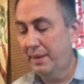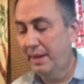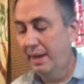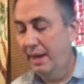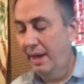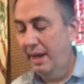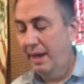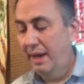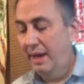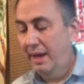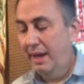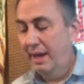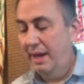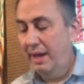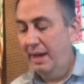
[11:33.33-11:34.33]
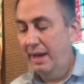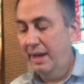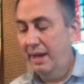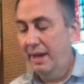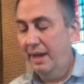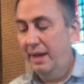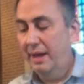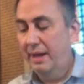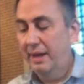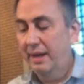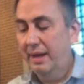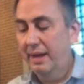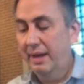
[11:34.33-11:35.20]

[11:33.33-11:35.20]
Nobody speaks.